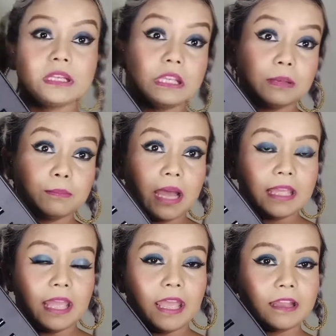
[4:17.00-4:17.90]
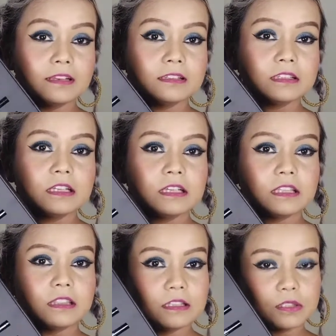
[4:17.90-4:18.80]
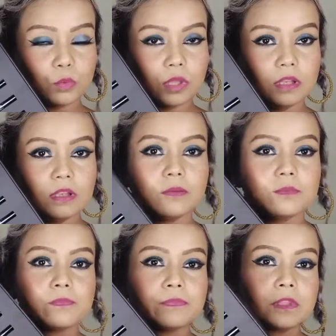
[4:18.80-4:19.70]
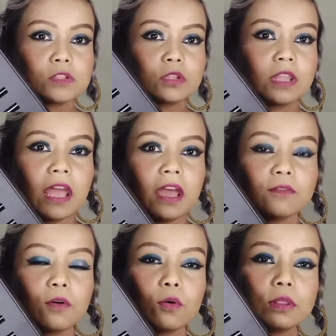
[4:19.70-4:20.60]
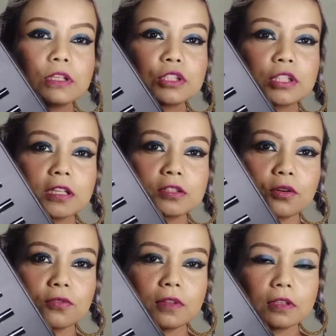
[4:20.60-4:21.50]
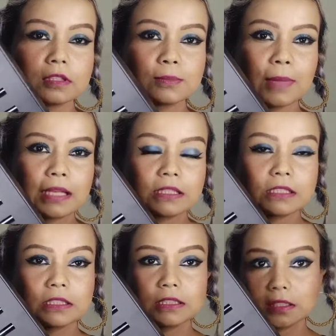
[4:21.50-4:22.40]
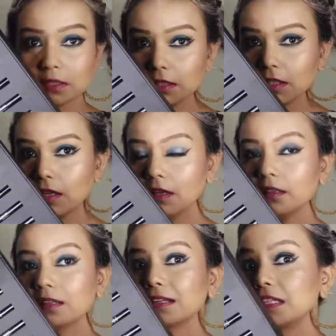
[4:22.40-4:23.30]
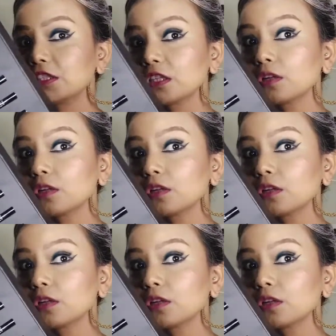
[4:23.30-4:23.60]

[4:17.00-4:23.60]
in my hand, this one. So they have all the shades of this metallic, the glitter